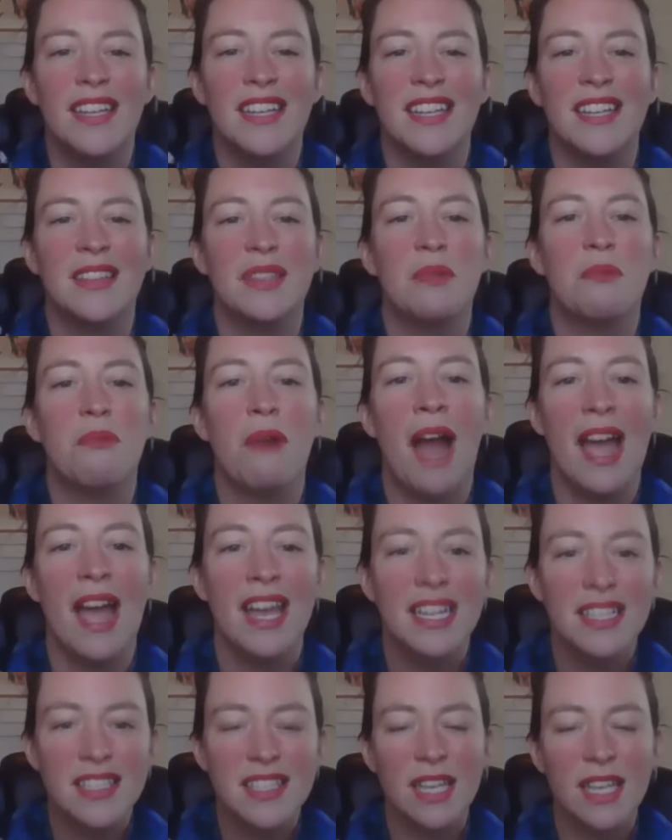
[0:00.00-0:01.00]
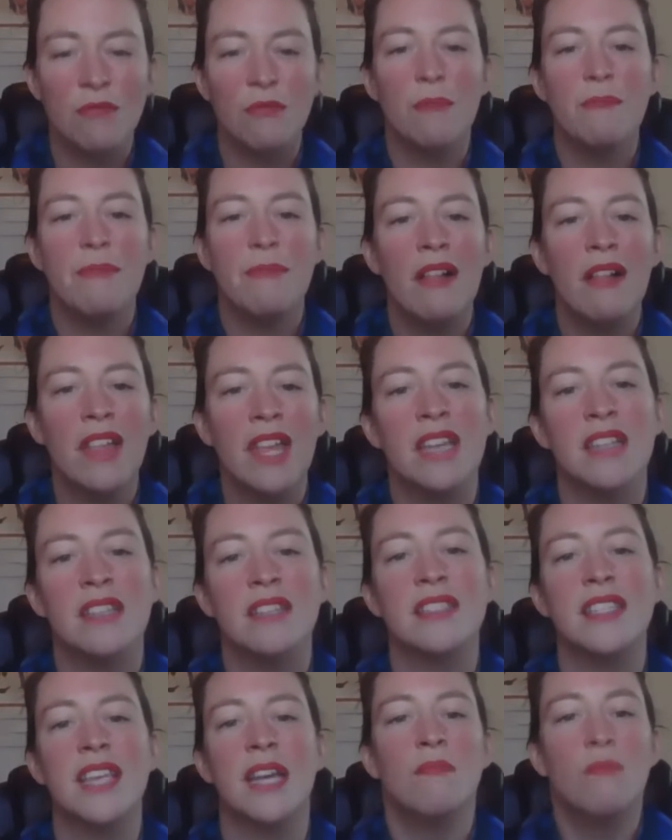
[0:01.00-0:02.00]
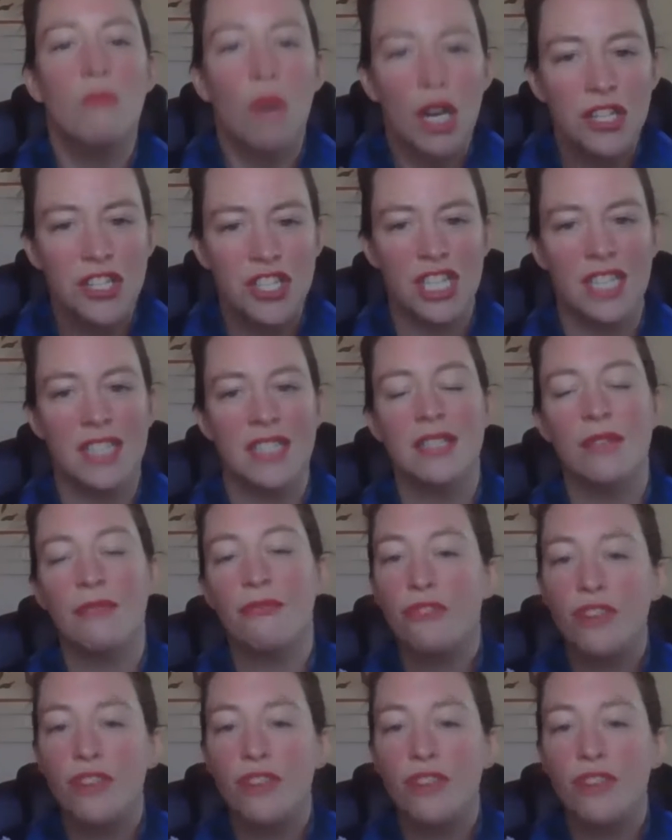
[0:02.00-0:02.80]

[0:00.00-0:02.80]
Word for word: in the riots and rebellions and marches.